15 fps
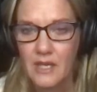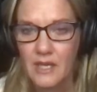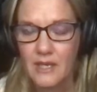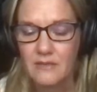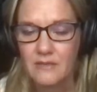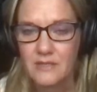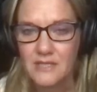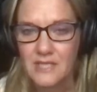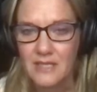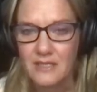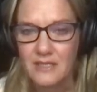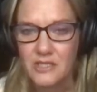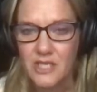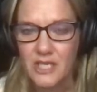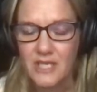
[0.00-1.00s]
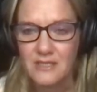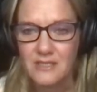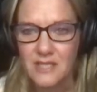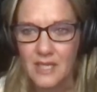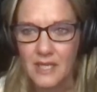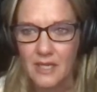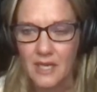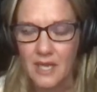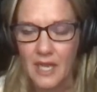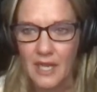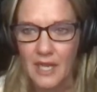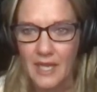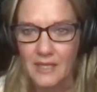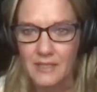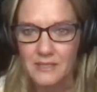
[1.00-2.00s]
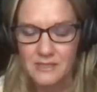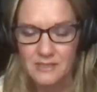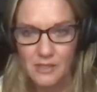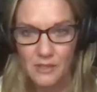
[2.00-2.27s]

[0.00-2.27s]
I don't stand a chance then, I guess.